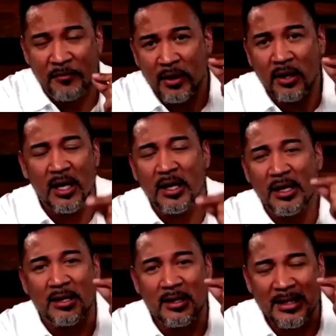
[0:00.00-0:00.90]
you're gonna
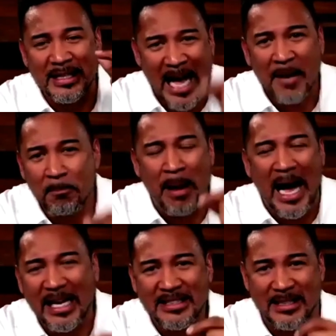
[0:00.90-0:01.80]
not
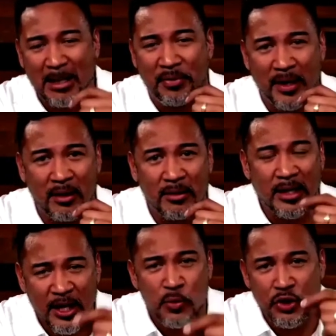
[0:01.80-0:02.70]
buy something,
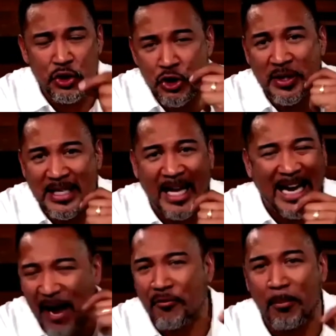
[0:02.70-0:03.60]
here's what you should not
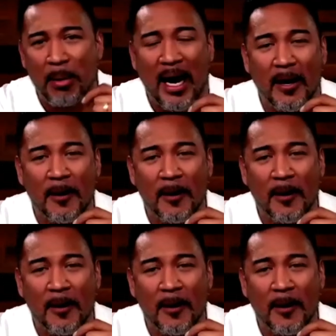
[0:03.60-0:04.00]
ever buy.